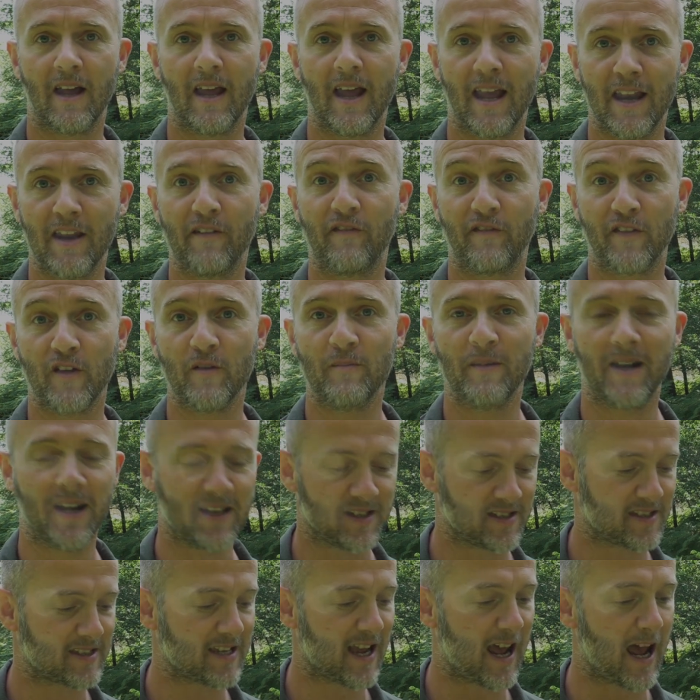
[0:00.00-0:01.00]
in a few
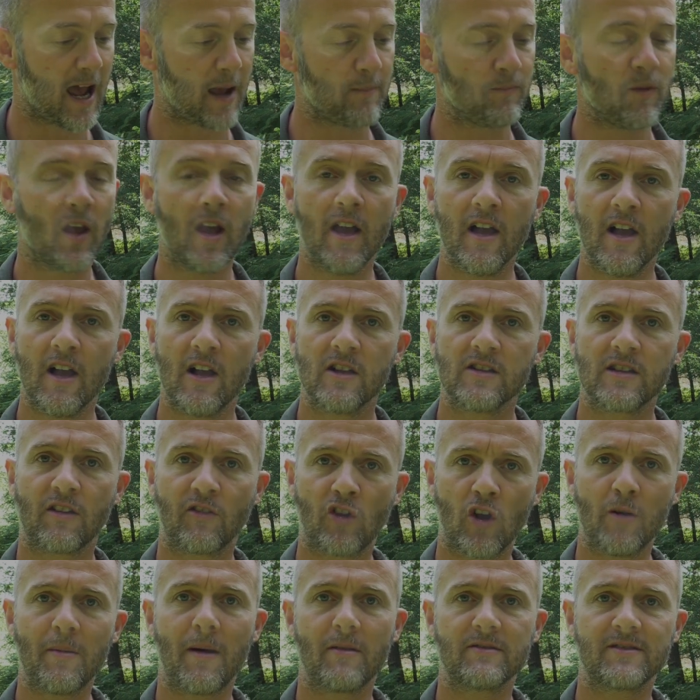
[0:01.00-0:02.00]
minutes' time. So
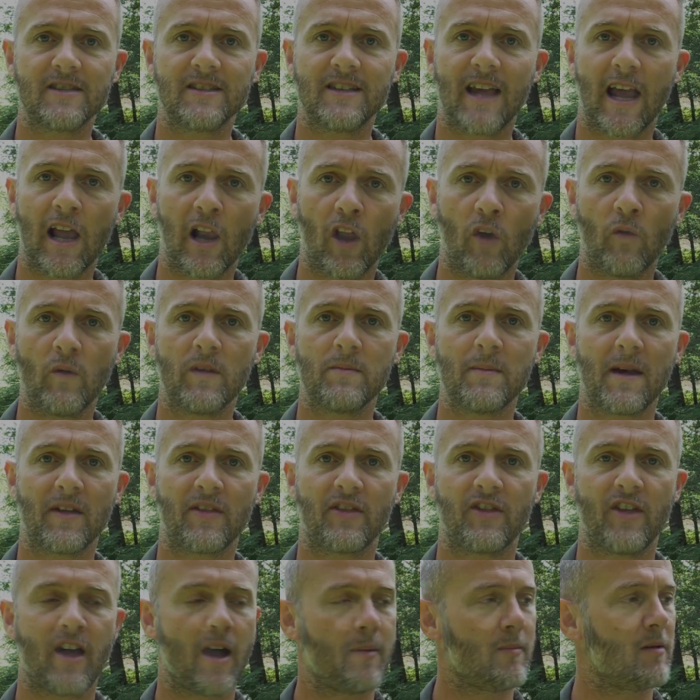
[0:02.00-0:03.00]
I've come out today along with my
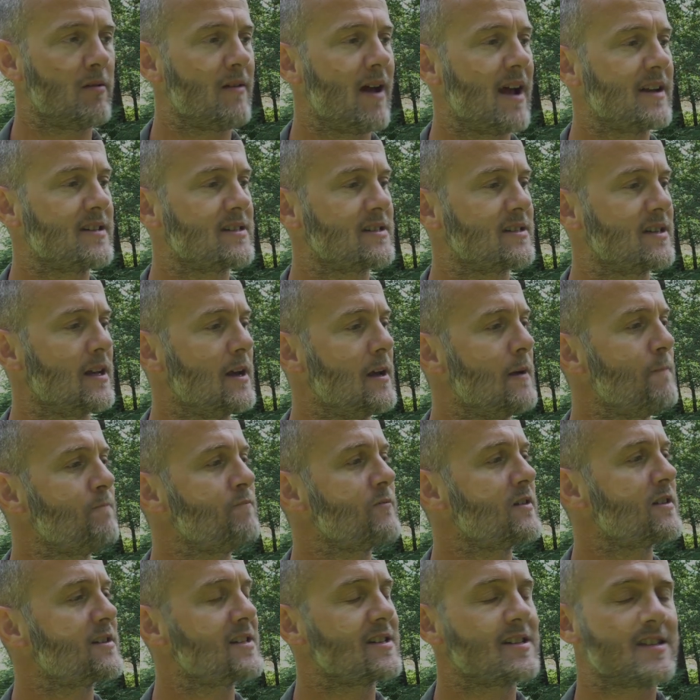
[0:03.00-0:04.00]
Therm-a-Rest
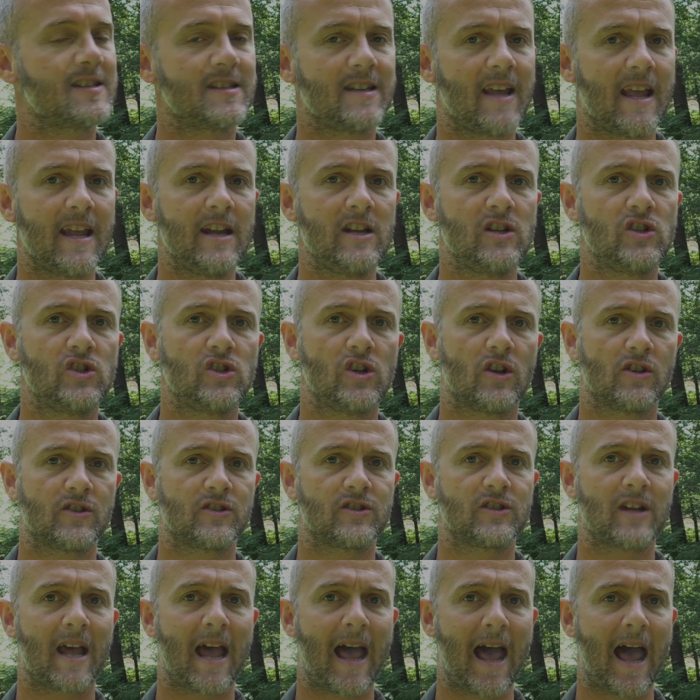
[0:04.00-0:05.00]
to see
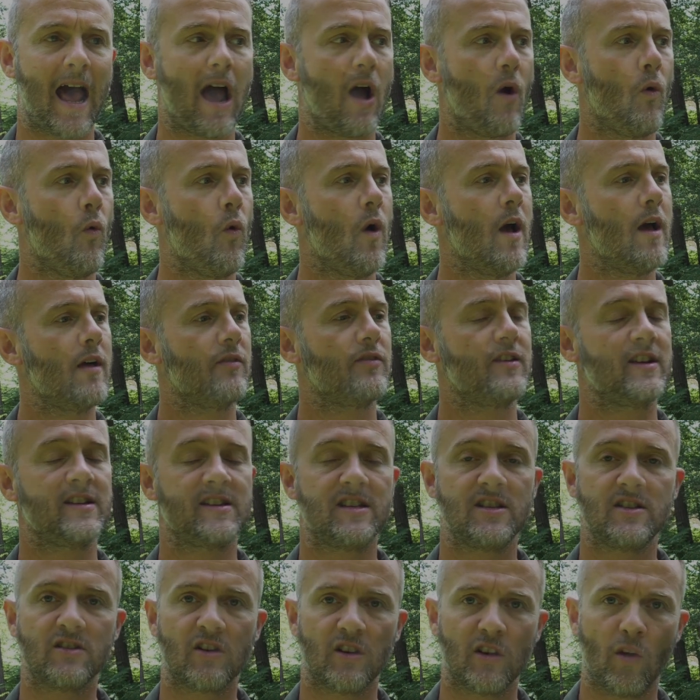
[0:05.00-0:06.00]
just how
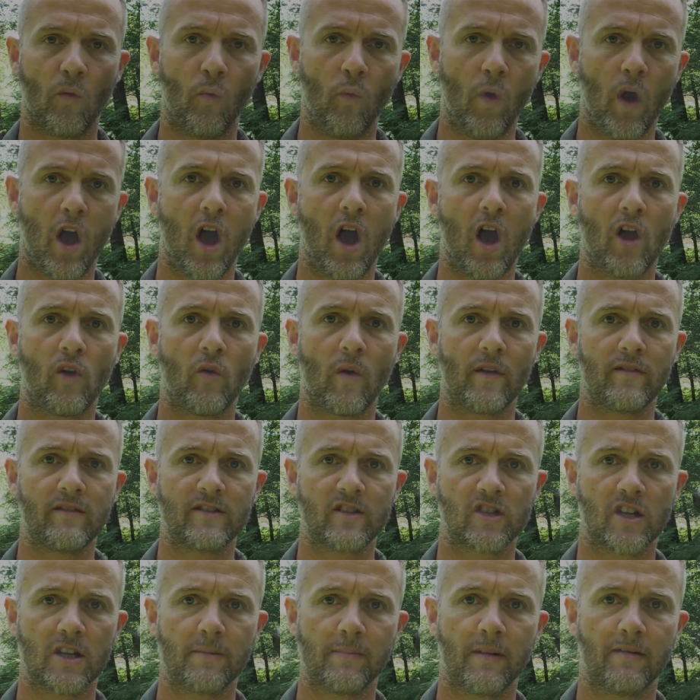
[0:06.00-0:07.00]
this is gonna work, whether
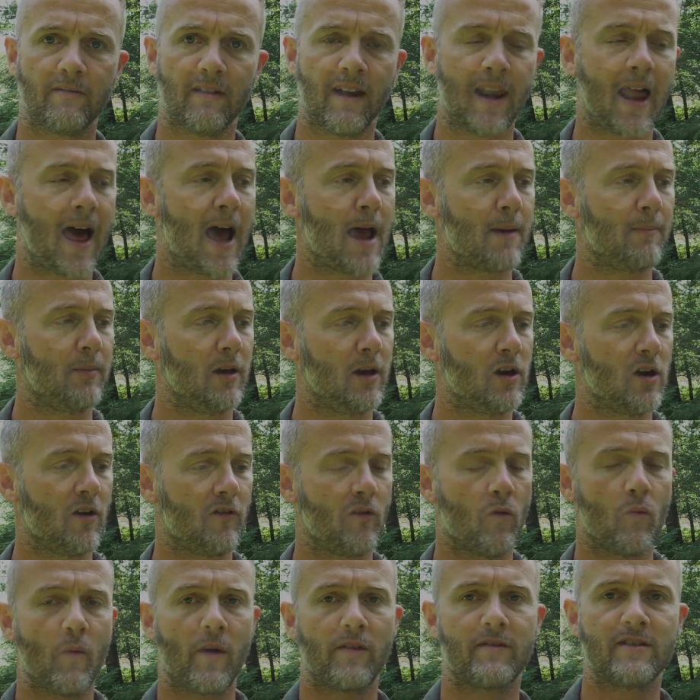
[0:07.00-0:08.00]
it's gonna be reliable
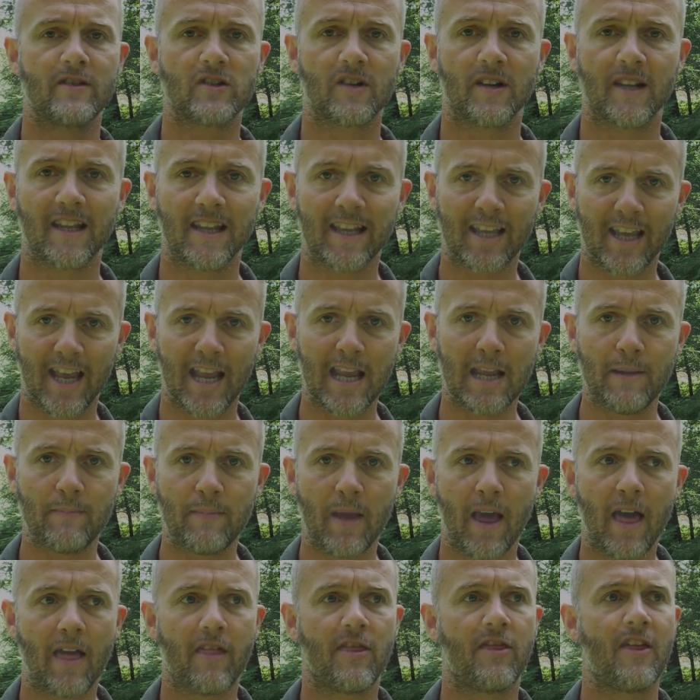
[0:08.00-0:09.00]
enough and whether it's gonna
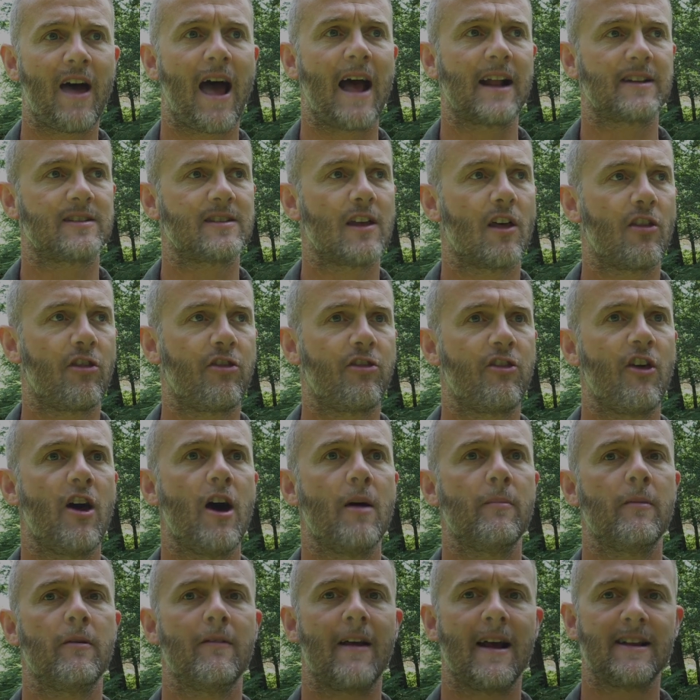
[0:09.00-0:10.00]
keep that
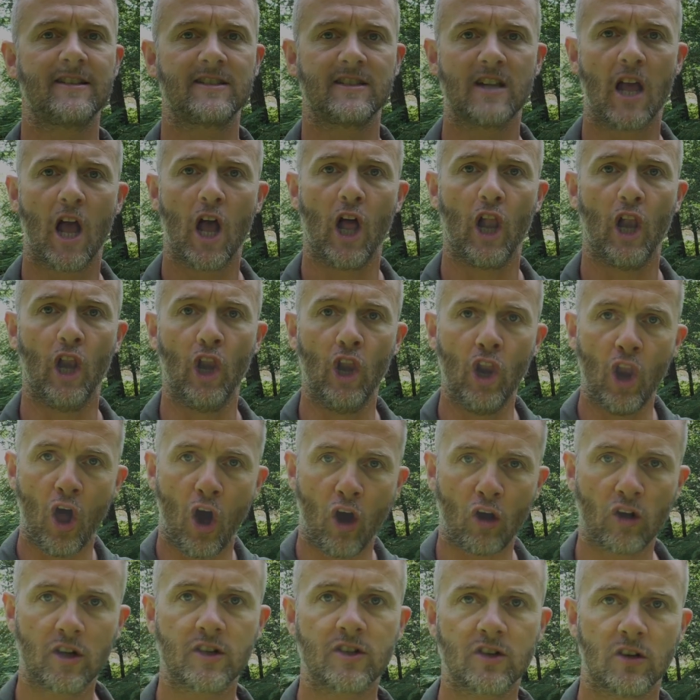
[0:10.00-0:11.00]
Therm-a-Rest
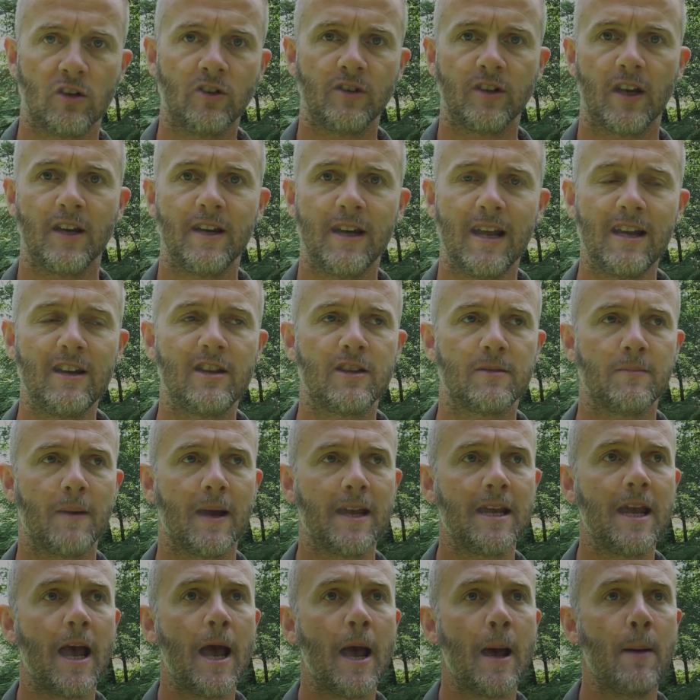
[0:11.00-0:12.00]
locked underneath
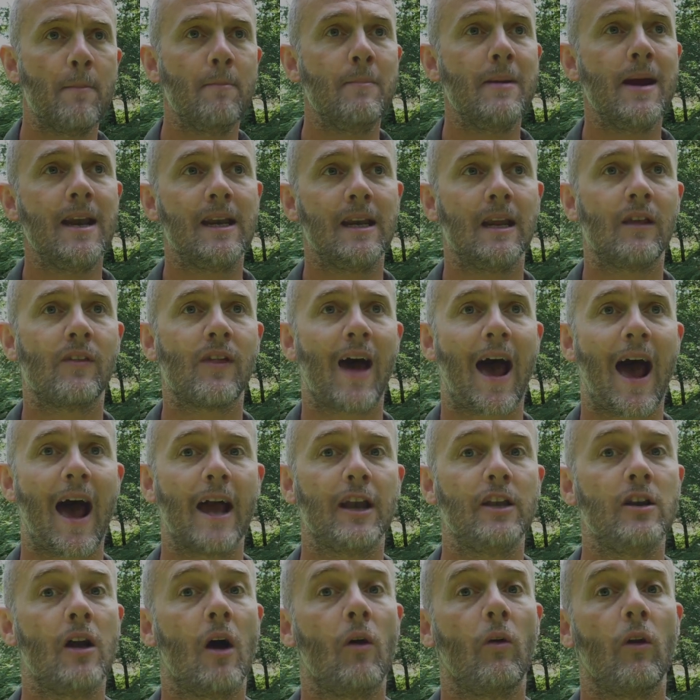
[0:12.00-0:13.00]
me, meaning that
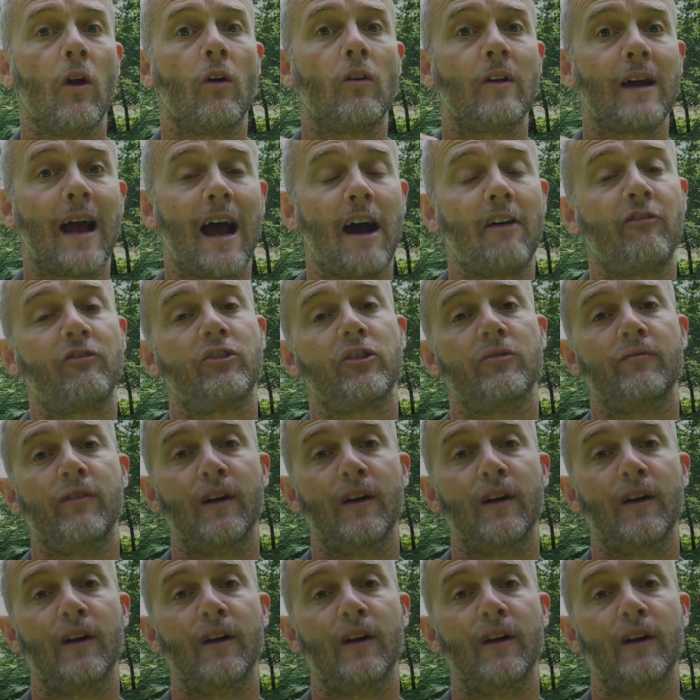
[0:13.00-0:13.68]
I no longer have to